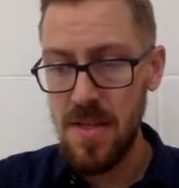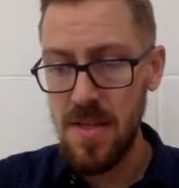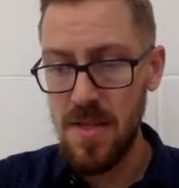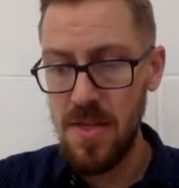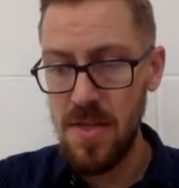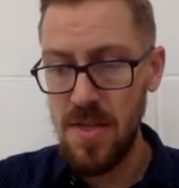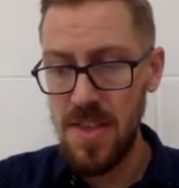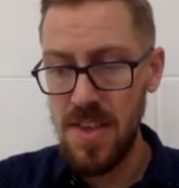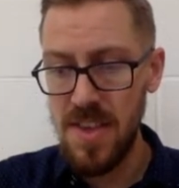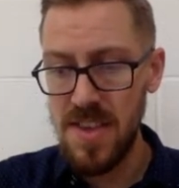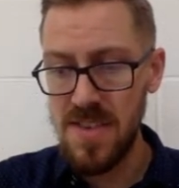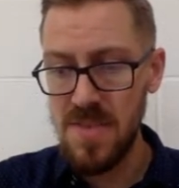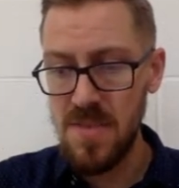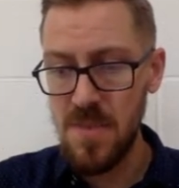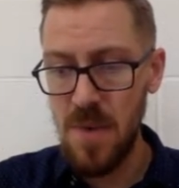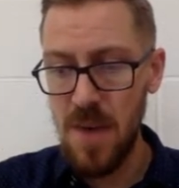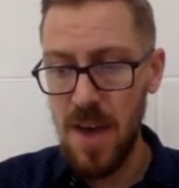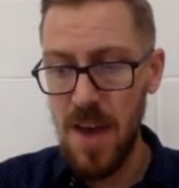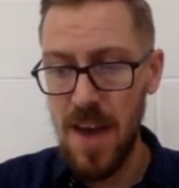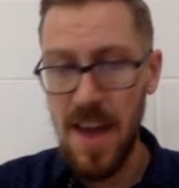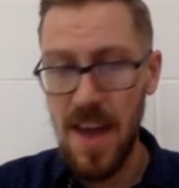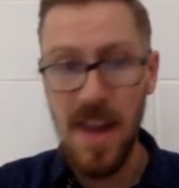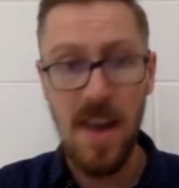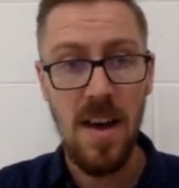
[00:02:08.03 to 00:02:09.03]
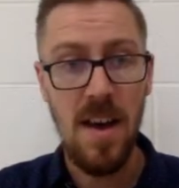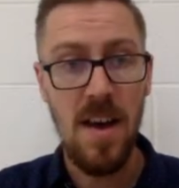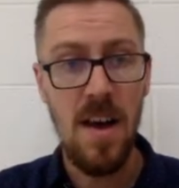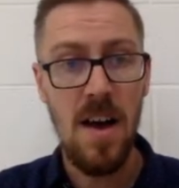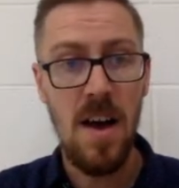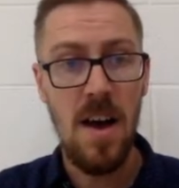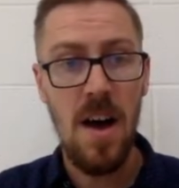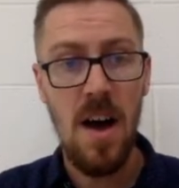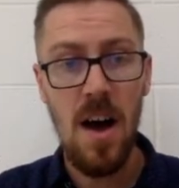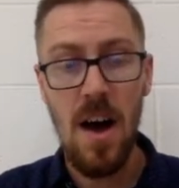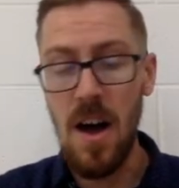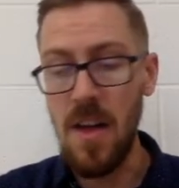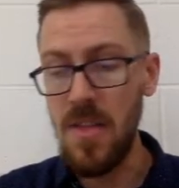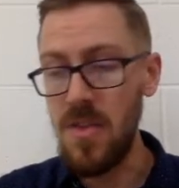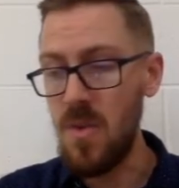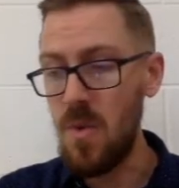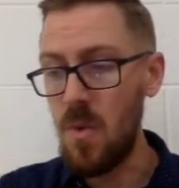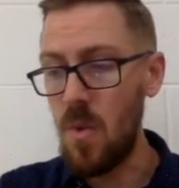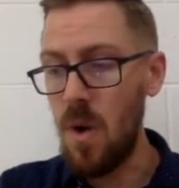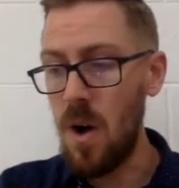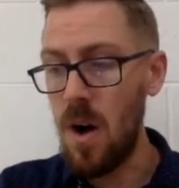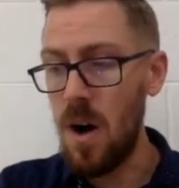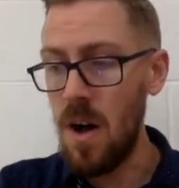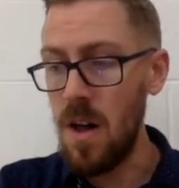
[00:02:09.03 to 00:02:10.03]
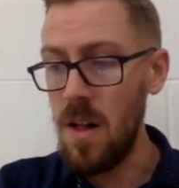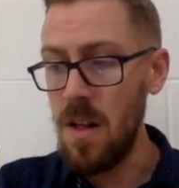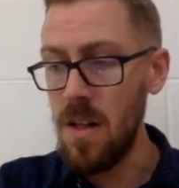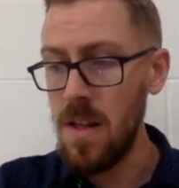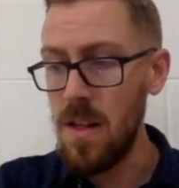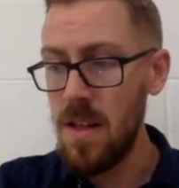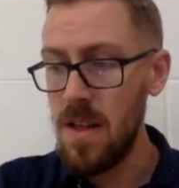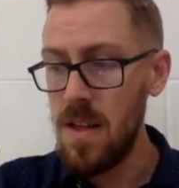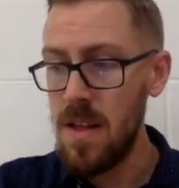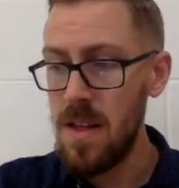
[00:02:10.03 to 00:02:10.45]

this way on the wall,